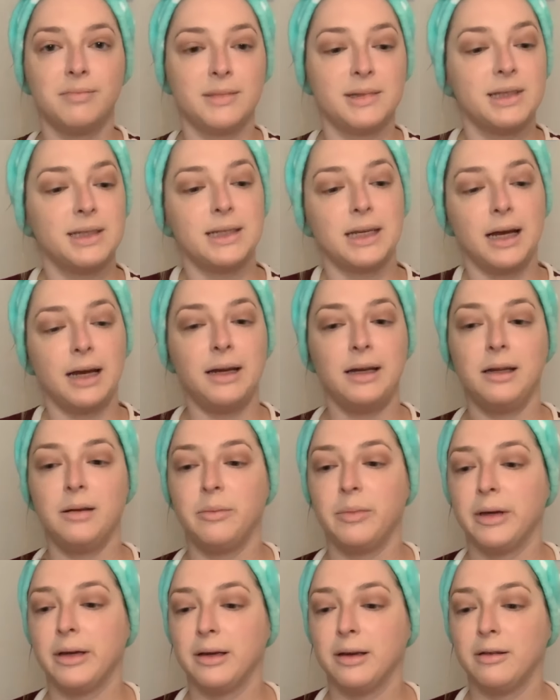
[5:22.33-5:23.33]
Tiny
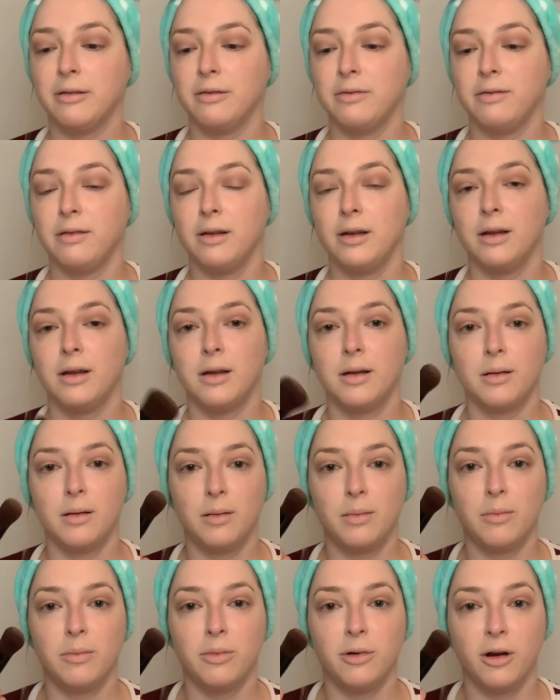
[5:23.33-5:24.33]
bit of
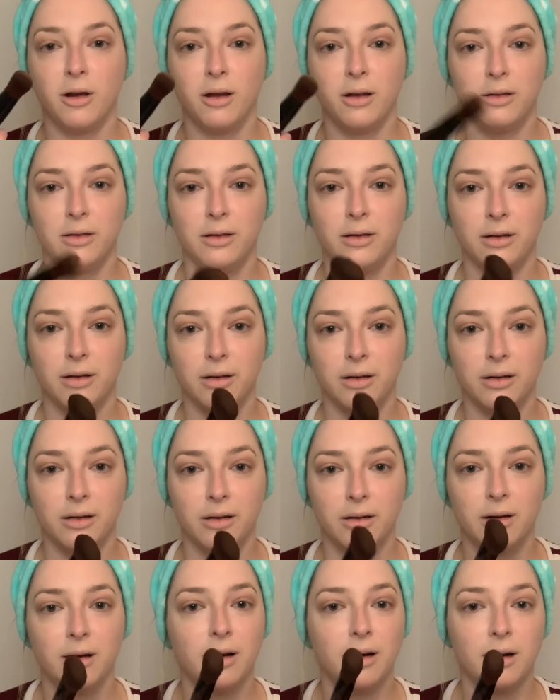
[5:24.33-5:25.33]
bronzer
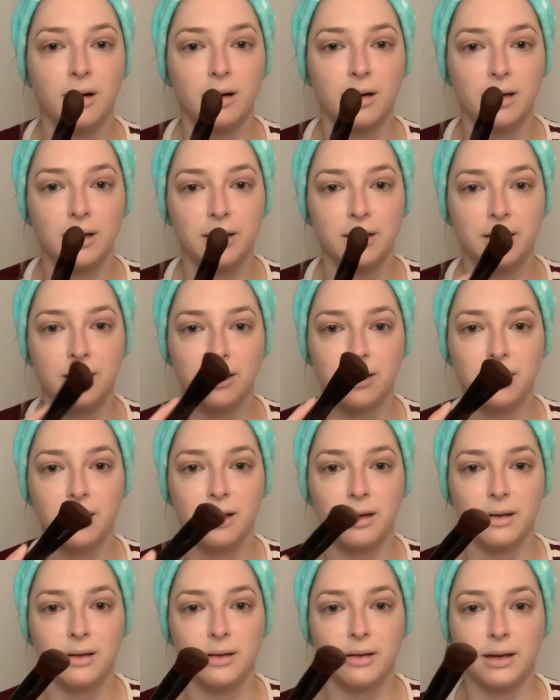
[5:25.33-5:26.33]
on
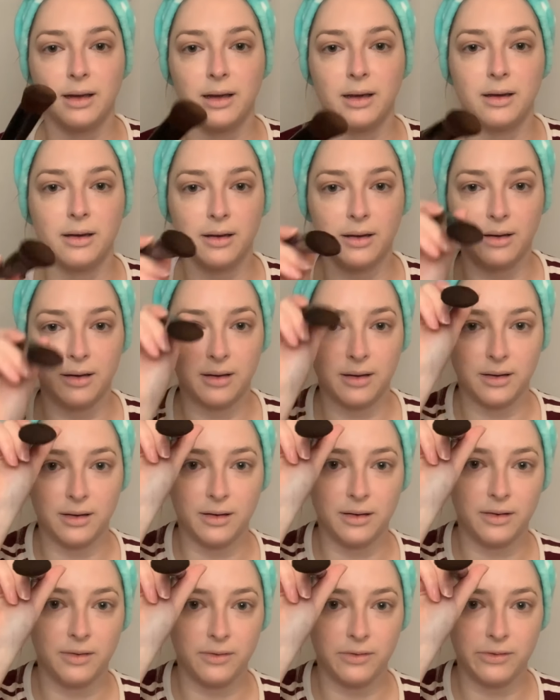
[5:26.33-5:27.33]
this like
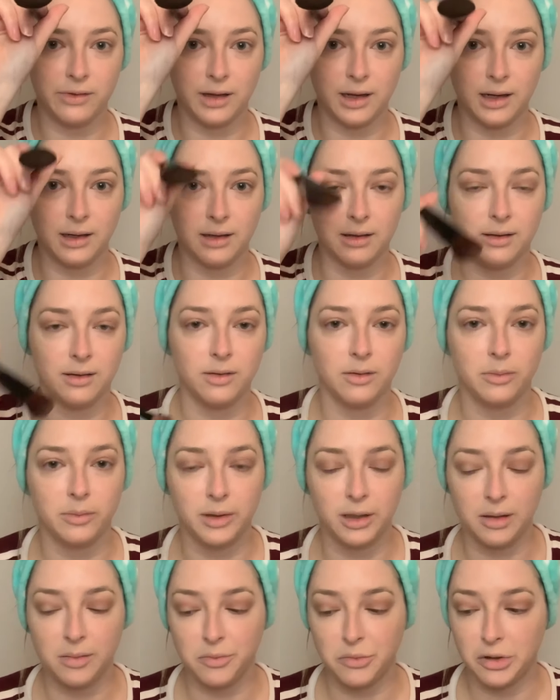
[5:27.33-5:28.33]
flat
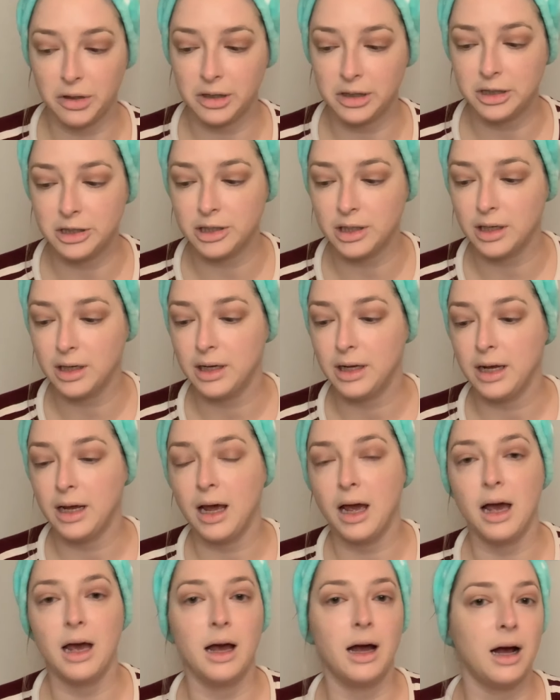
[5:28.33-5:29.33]
sculpting brush.
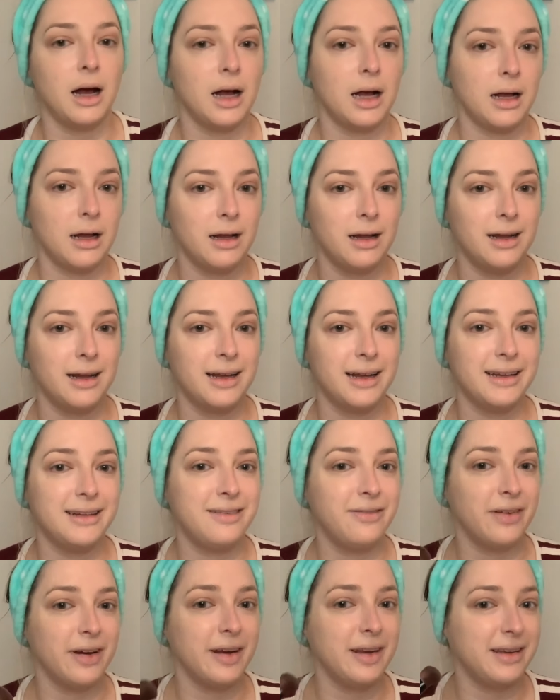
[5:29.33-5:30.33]
It's
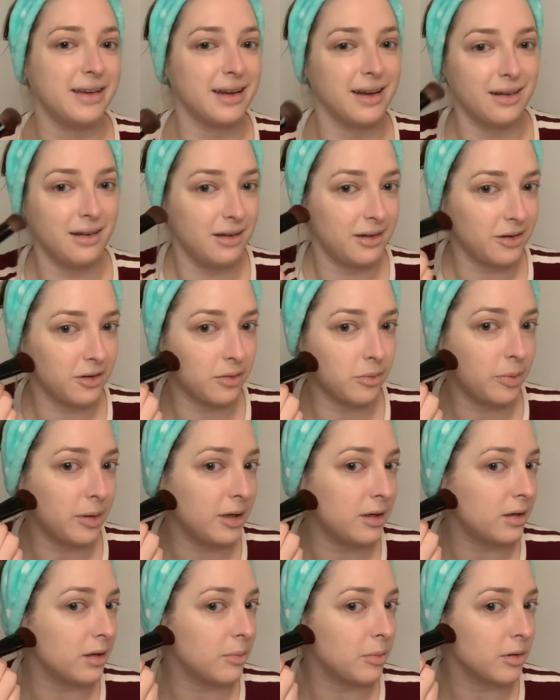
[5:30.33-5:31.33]
very dense, so it
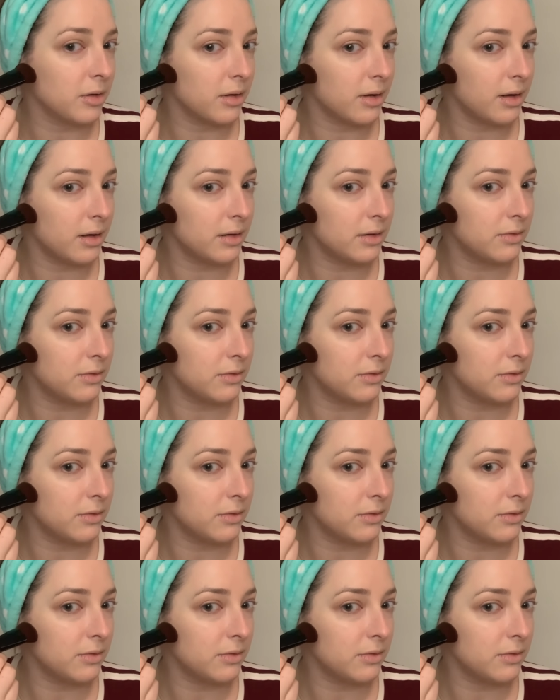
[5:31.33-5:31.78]
picks up a lot of